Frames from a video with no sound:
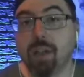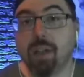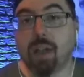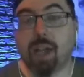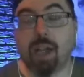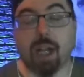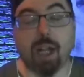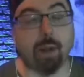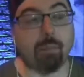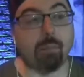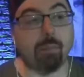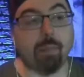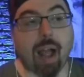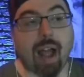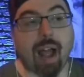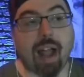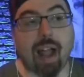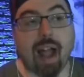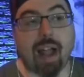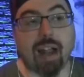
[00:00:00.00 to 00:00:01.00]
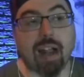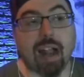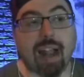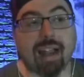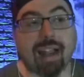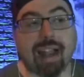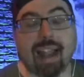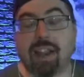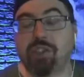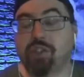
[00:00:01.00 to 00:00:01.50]
Um, I, I, I
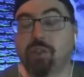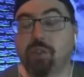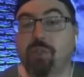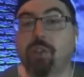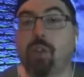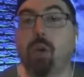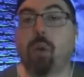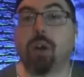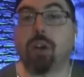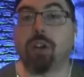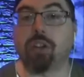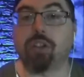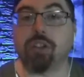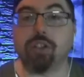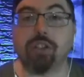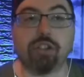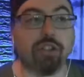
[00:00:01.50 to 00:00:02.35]
can't afford